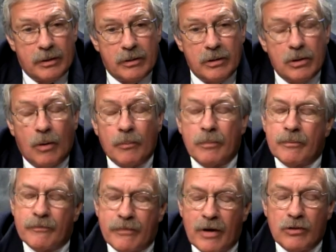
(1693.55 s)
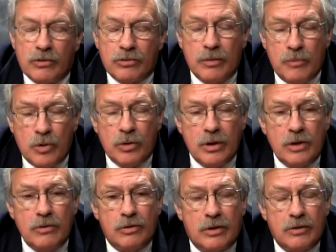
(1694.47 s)
you know, various
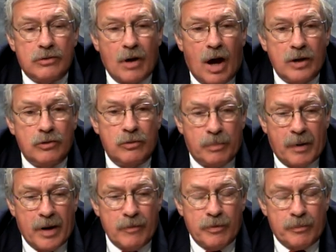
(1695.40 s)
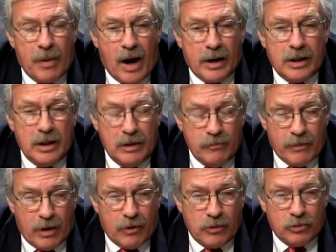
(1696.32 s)
communities decide to pay for parking in
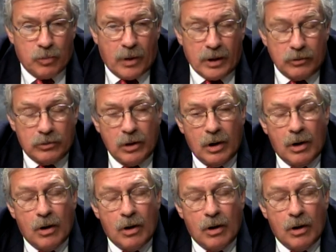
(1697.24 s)
various ways.